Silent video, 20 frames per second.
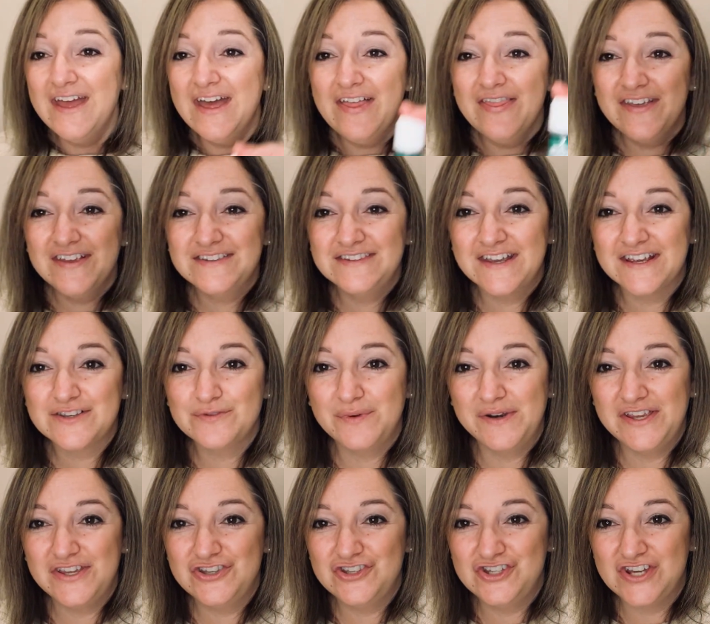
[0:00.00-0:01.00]
This next one
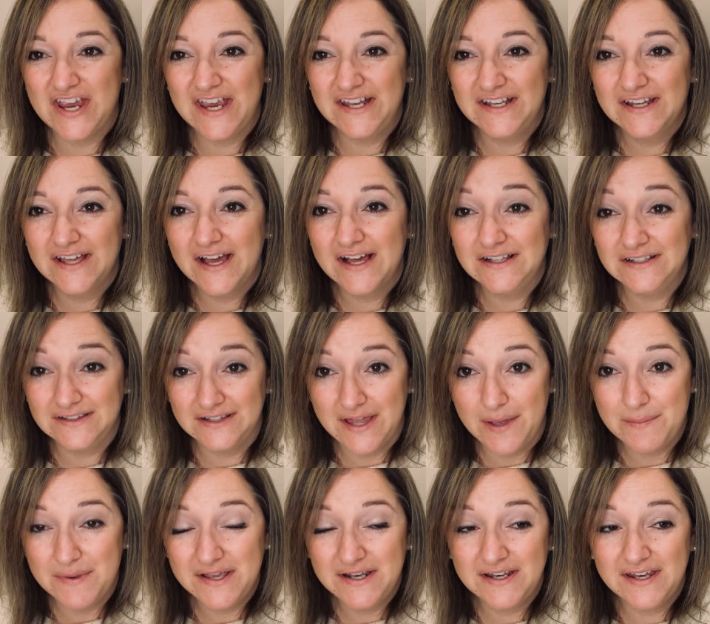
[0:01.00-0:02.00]
is Jade
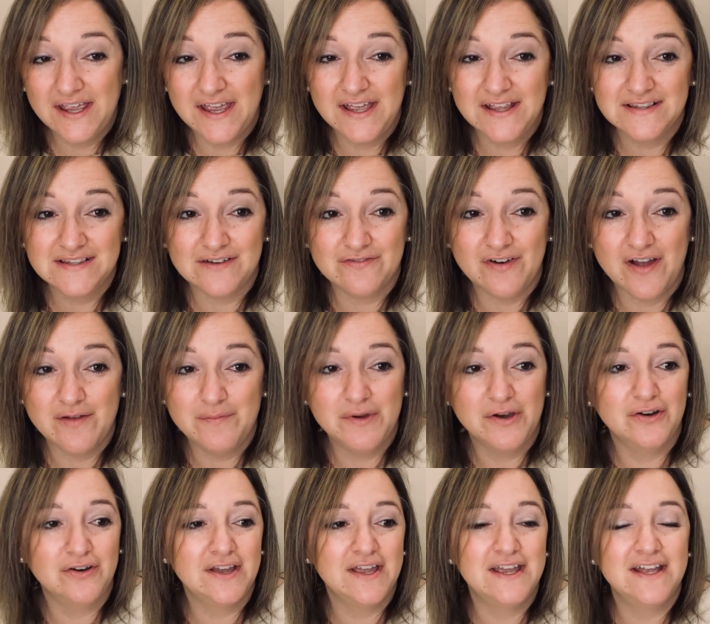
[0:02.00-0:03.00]
Lemon. It's a 5
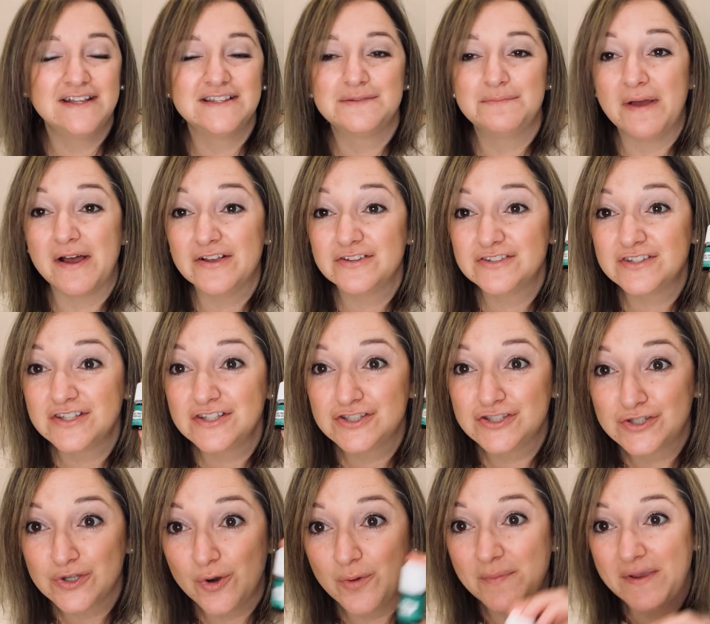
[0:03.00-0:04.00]
ml. It smells
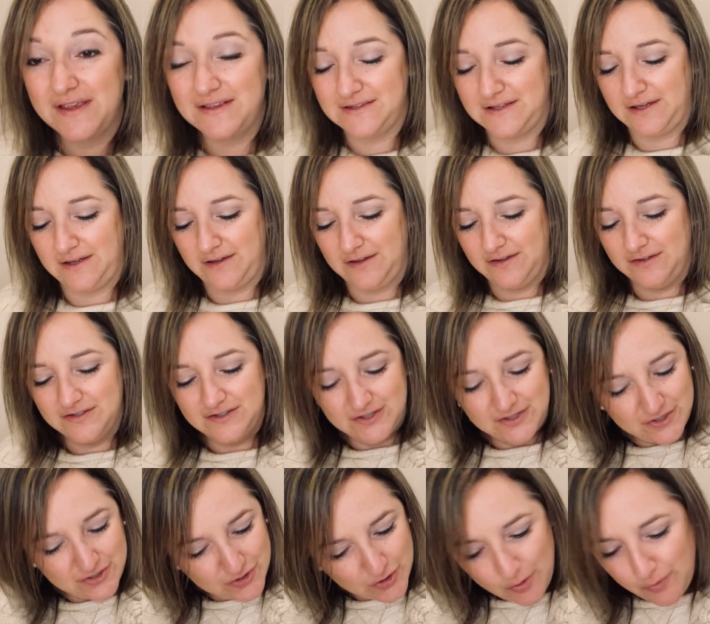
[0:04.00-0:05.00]
so amazing.
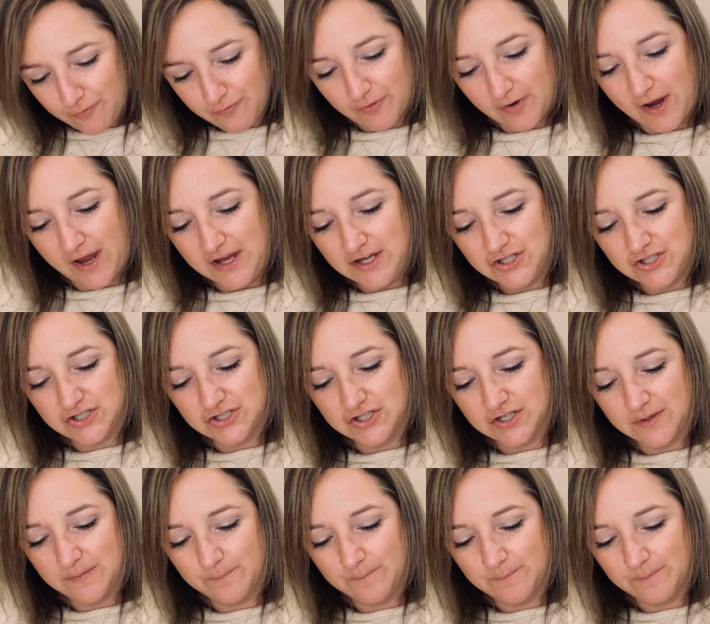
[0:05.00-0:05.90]
So fresh.